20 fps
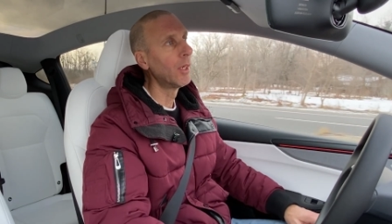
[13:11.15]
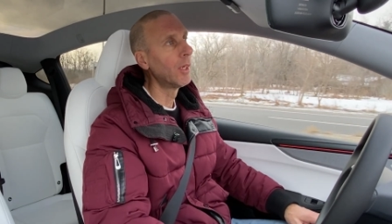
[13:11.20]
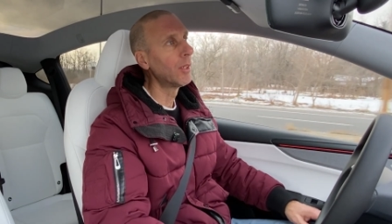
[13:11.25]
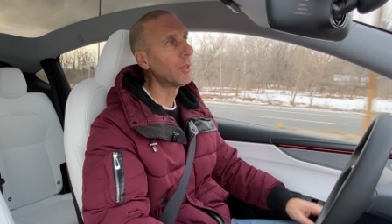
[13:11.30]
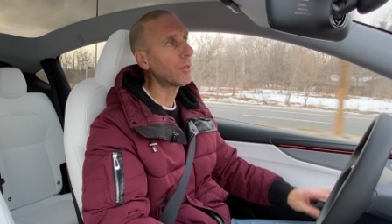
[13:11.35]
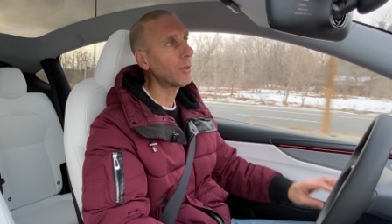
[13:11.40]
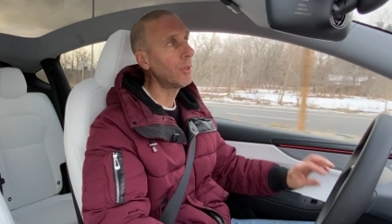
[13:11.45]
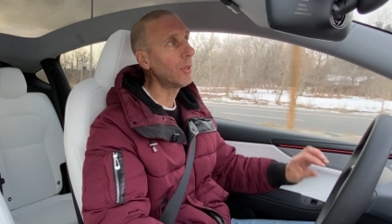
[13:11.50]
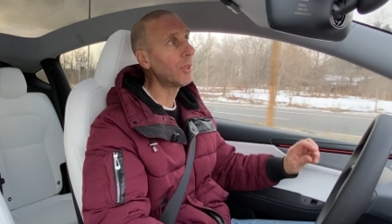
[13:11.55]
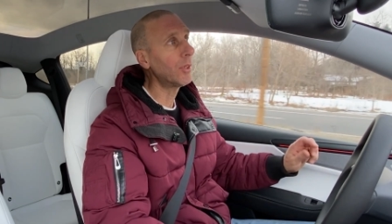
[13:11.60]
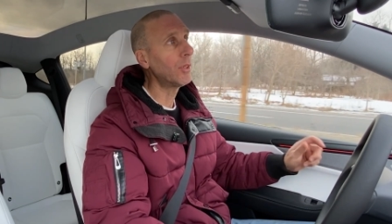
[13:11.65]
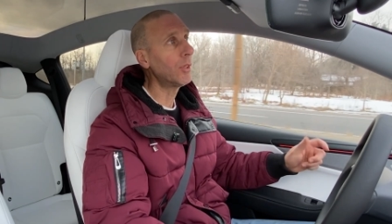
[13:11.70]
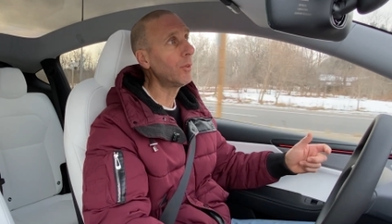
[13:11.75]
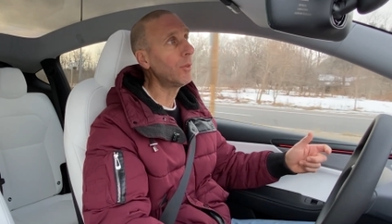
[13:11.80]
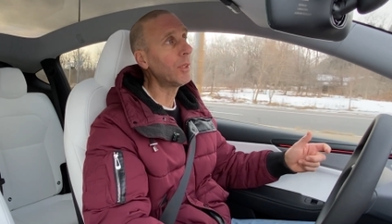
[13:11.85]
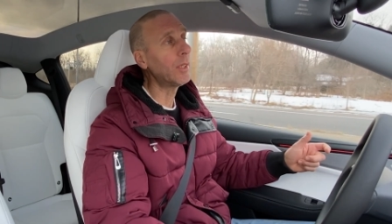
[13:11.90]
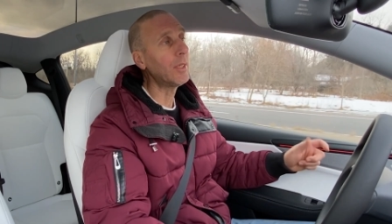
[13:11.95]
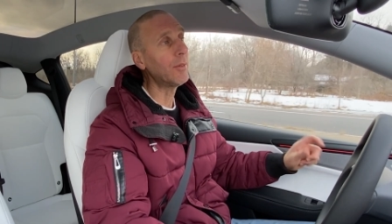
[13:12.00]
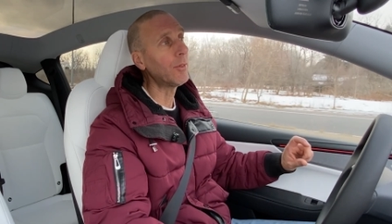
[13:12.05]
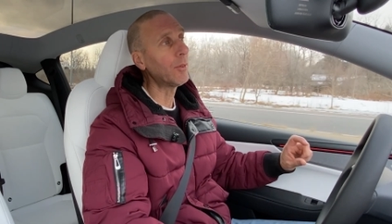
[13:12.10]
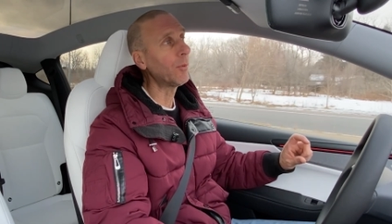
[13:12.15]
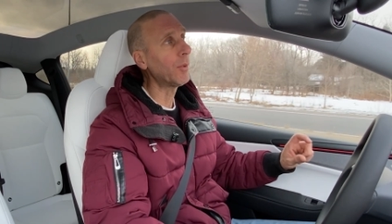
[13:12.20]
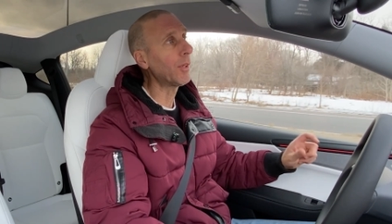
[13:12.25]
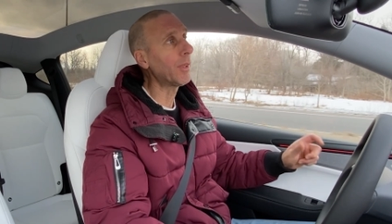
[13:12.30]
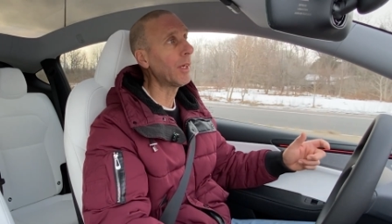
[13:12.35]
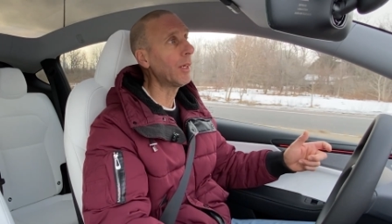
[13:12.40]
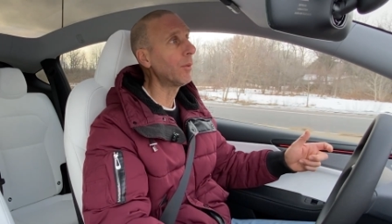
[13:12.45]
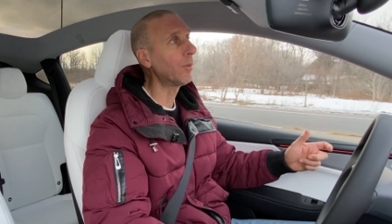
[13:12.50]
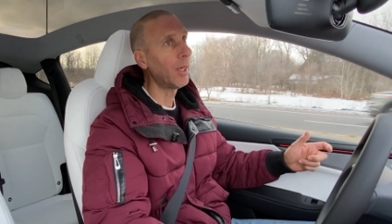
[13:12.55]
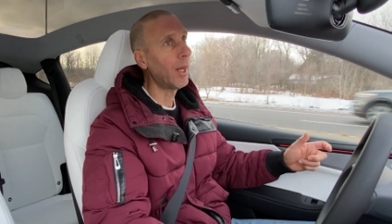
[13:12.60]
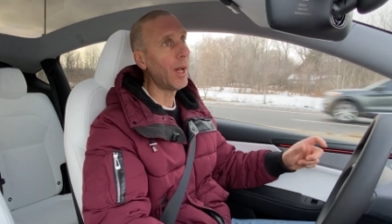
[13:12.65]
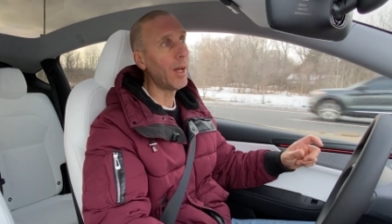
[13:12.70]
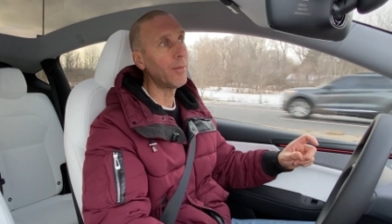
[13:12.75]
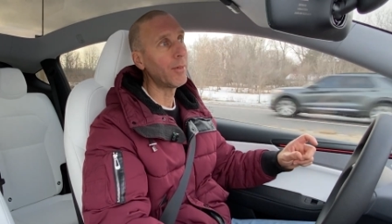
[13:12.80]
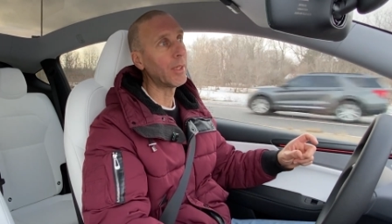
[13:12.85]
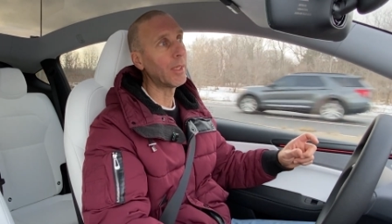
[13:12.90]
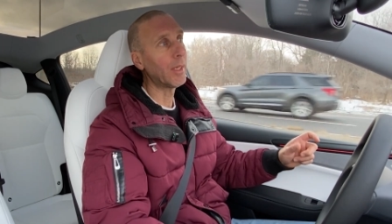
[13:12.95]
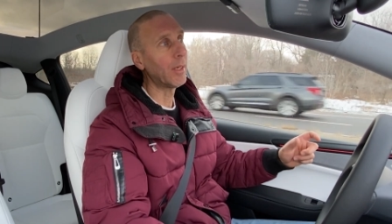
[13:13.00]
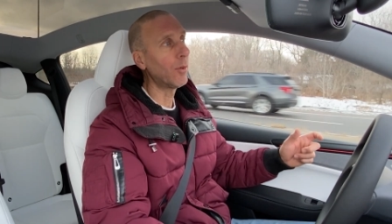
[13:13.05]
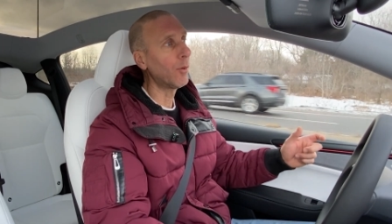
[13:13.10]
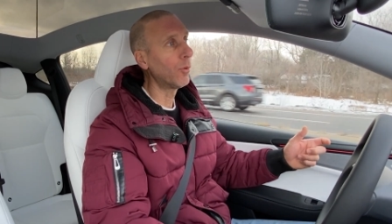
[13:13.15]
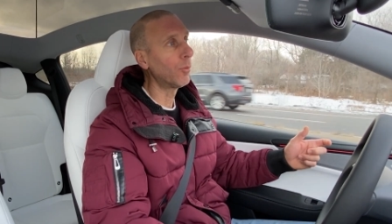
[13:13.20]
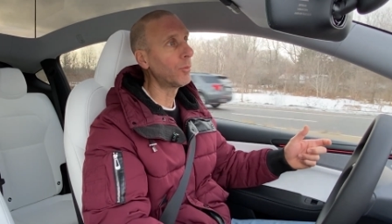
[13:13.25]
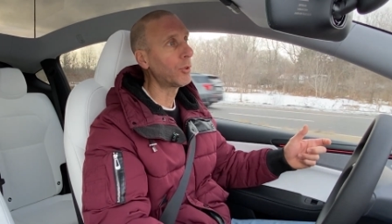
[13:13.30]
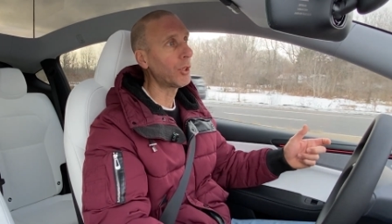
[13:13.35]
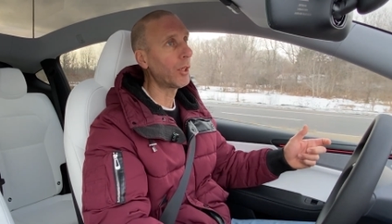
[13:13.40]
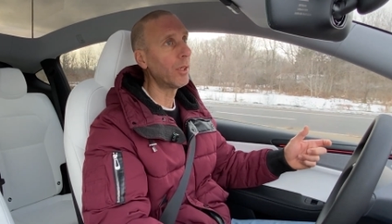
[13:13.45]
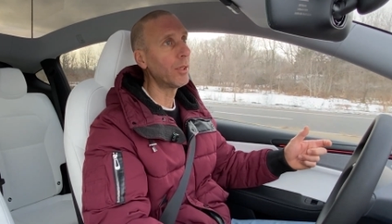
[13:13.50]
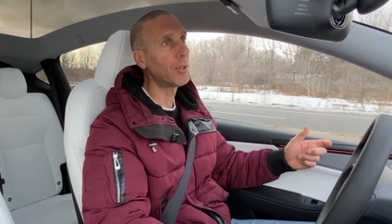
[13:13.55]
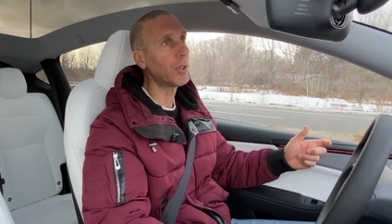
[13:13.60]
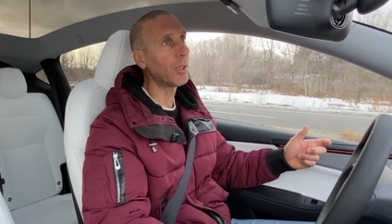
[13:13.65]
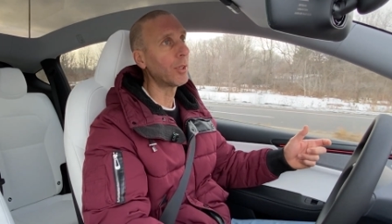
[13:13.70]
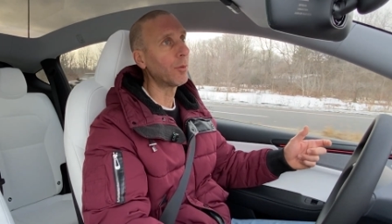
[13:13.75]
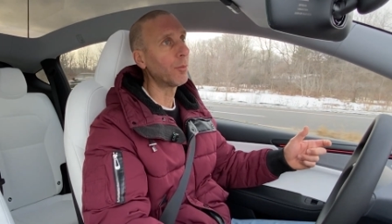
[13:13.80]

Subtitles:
So you can do it even without having the home charging.